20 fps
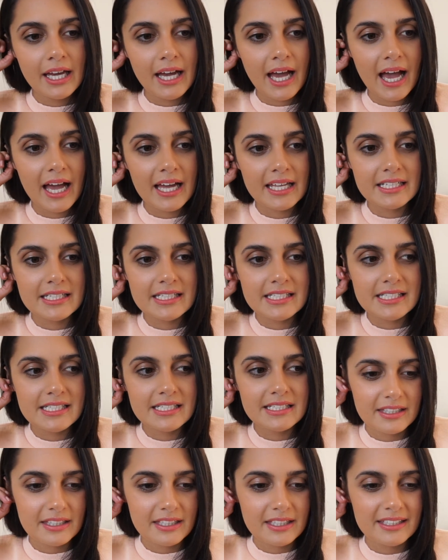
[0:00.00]
And
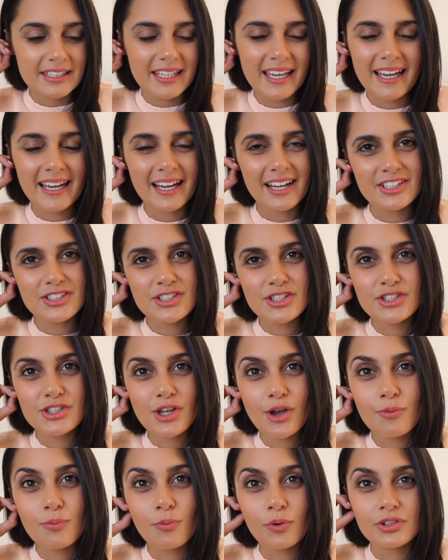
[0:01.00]
yeah, I just
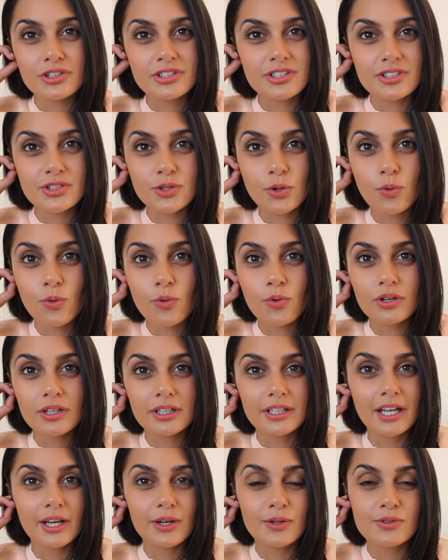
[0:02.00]
don't want to talk
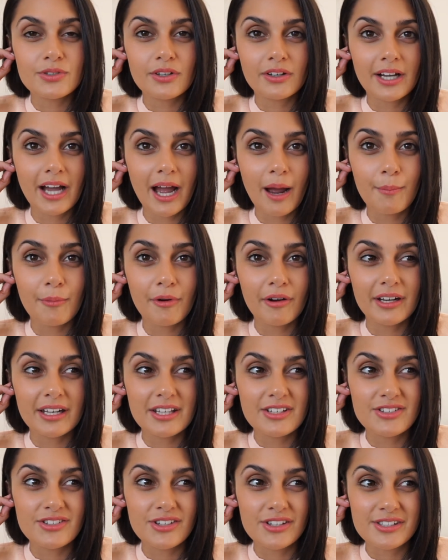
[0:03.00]
loads on camera and
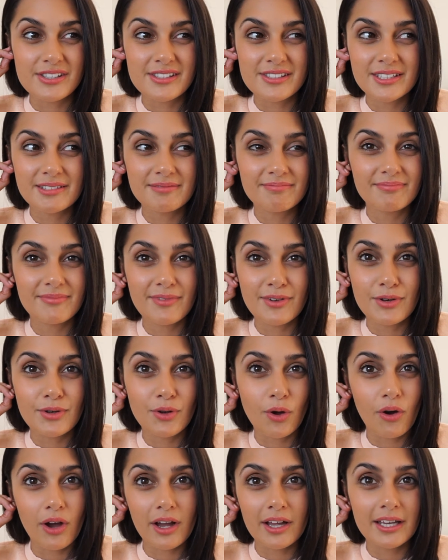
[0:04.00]
it's just
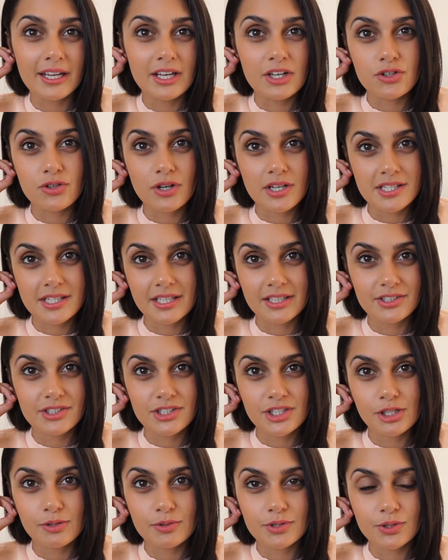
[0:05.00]
not interesting
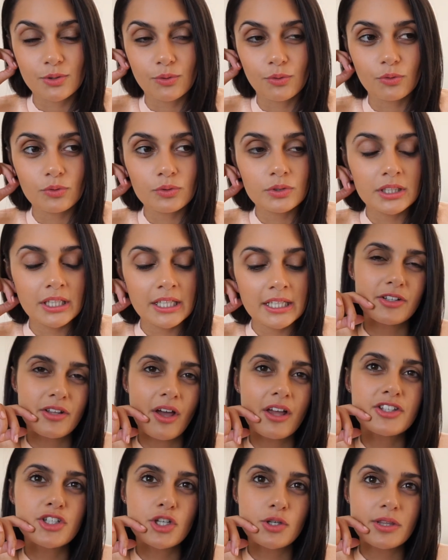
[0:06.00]
to you at all.
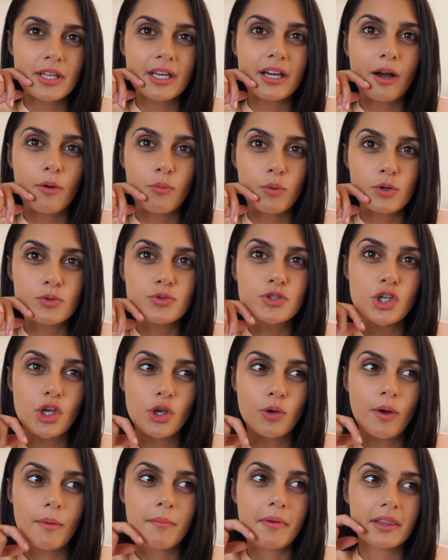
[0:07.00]
I do think I will
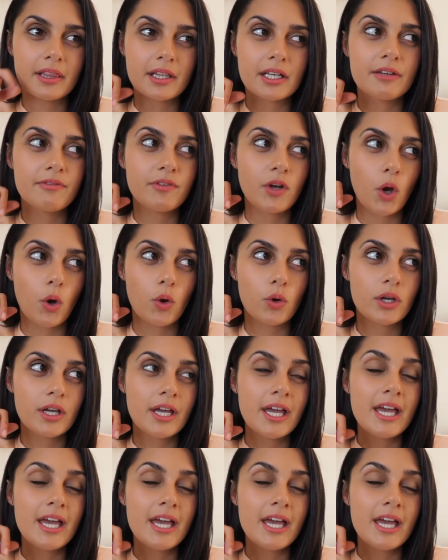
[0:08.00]
do a monthly vlog